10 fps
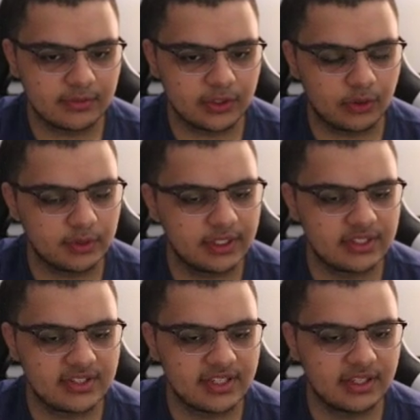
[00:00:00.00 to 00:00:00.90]
you know, we could
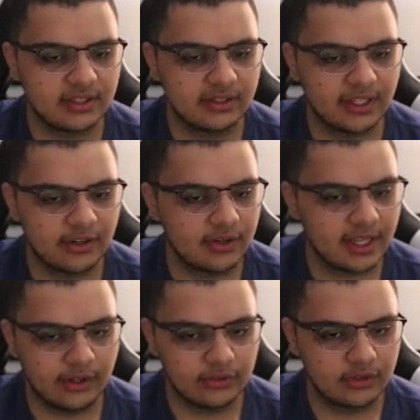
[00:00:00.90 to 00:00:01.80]
see a Larry
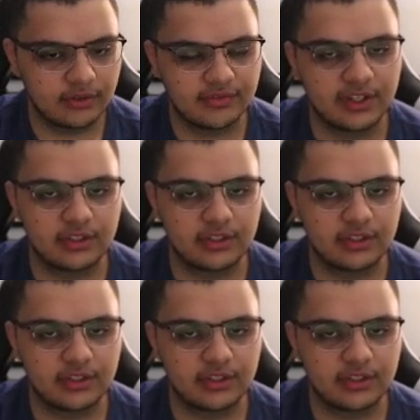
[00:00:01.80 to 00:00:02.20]
Elder effect.